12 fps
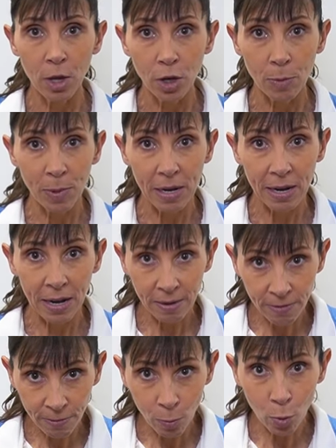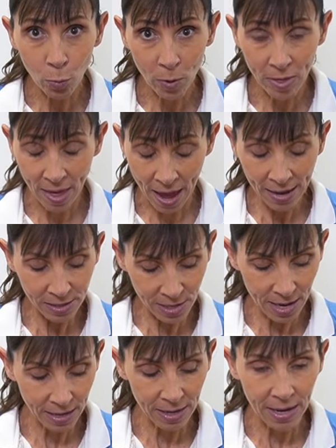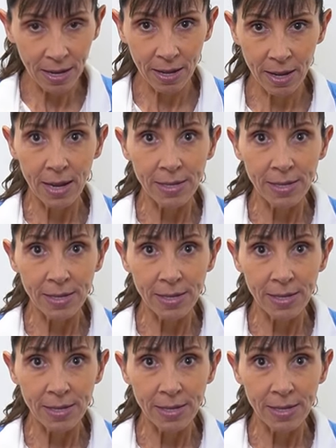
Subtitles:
You'd be leaning forward with that technique,